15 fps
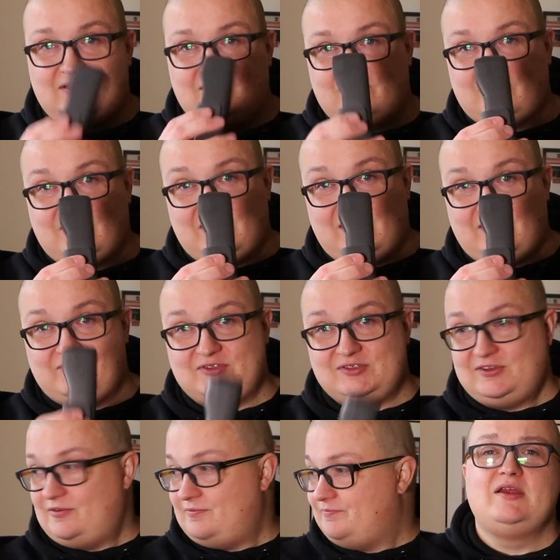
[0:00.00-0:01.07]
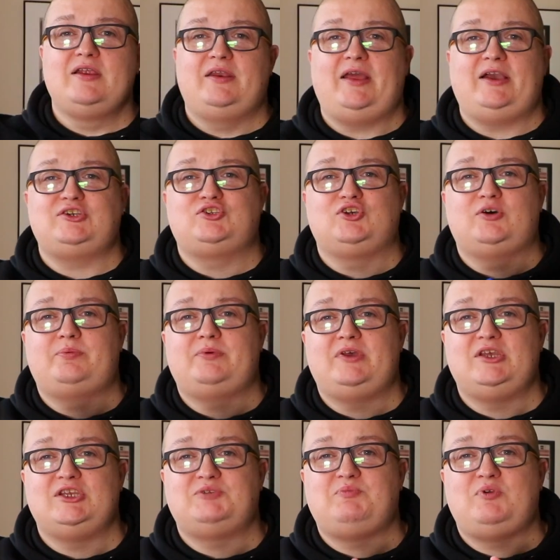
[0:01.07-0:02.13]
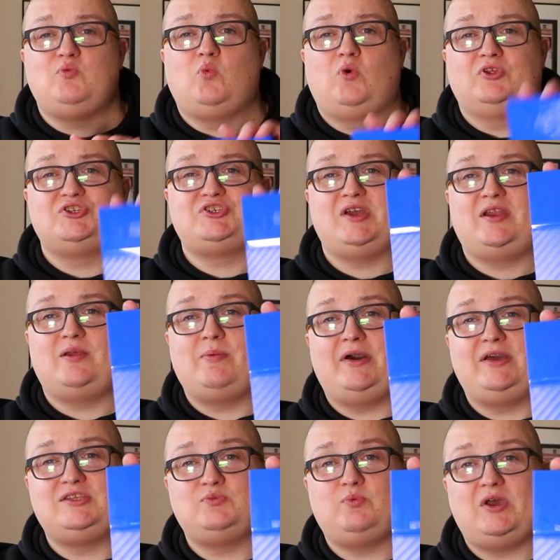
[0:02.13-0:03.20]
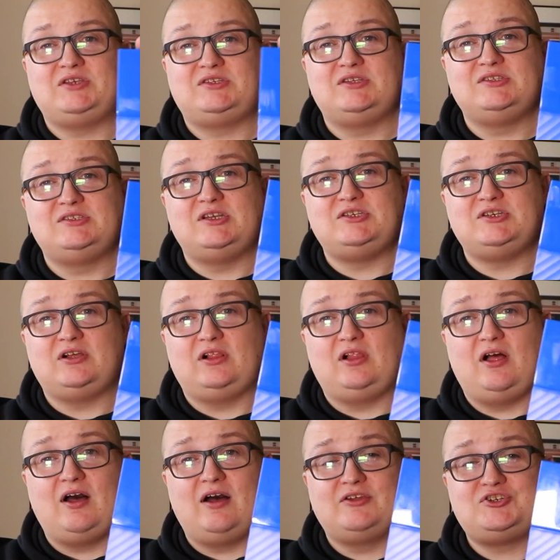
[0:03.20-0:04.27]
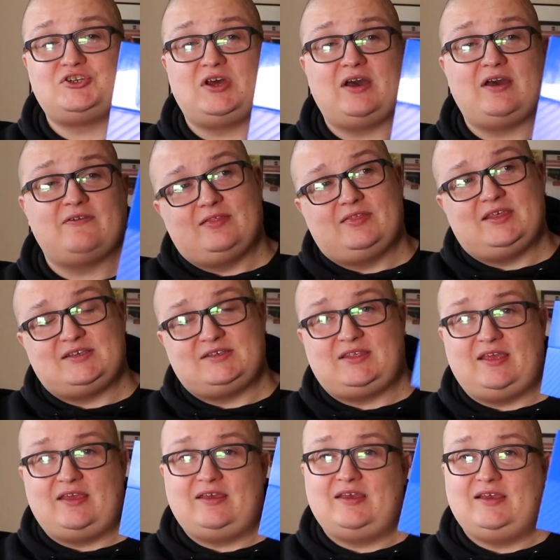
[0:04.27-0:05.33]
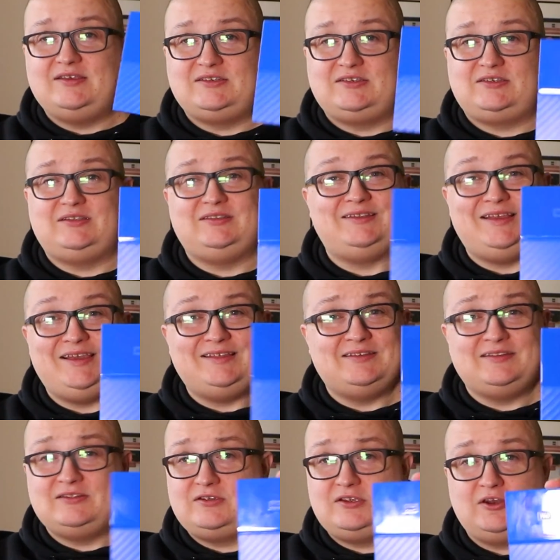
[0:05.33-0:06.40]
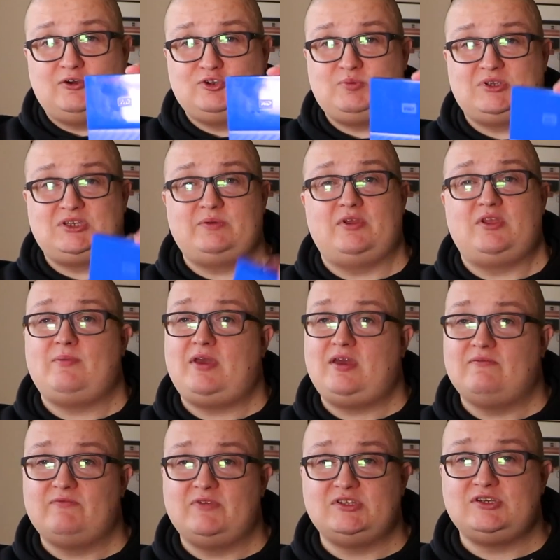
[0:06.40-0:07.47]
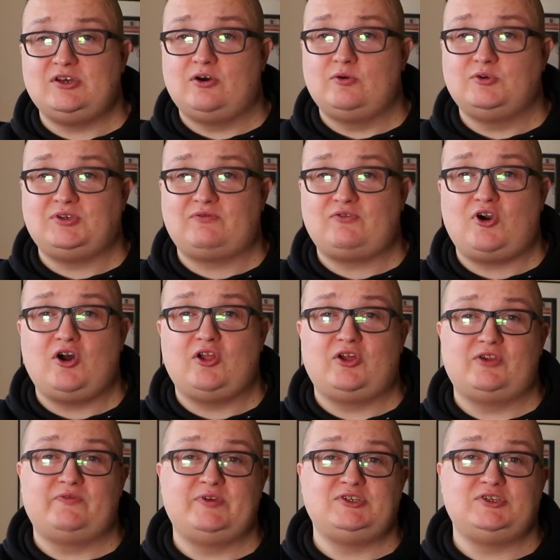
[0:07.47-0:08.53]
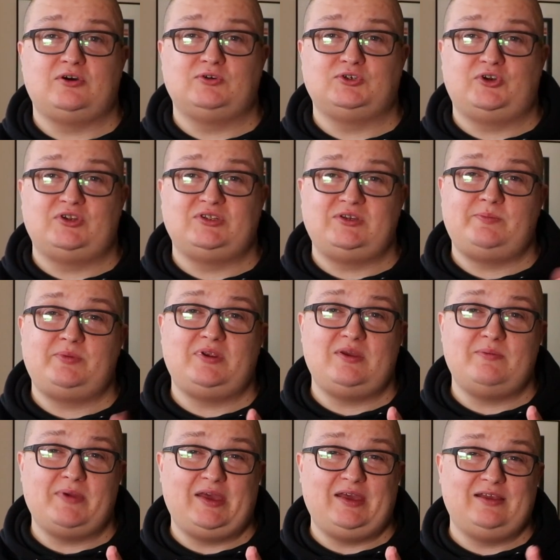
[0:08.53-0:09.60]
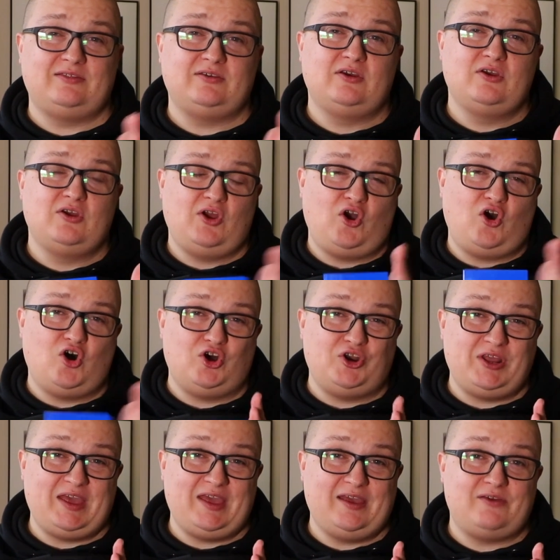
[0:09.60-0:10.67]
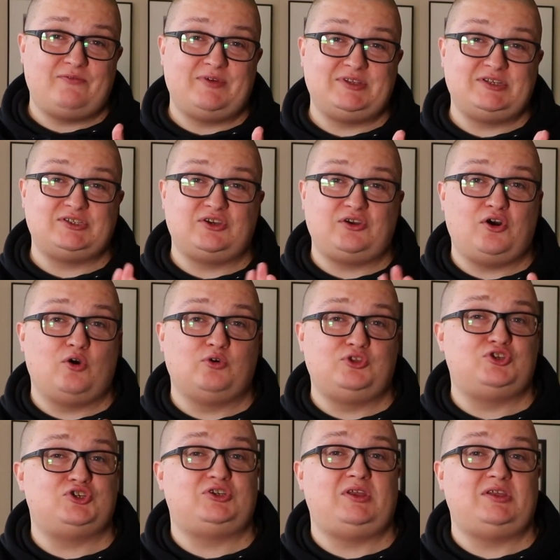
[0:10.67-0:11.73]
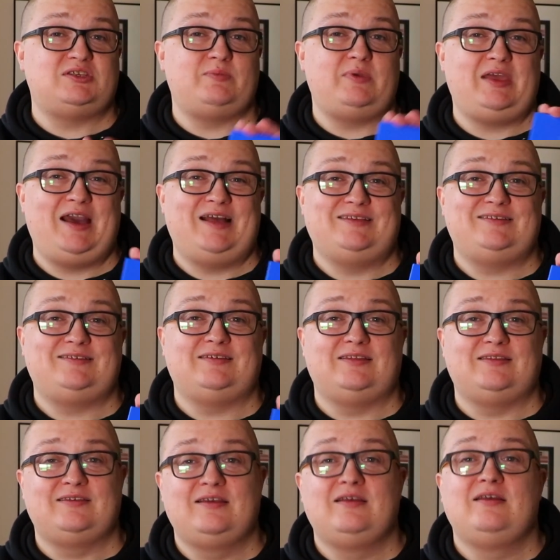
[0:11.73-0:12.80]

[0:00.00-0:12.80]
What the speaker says: for that video. Next up is my 1TB Western Digital hard drive. This thing is needed, you know, especially when you're making videos. I've got a lot of videos already pre-made on here, ready to go. They just need to be edited,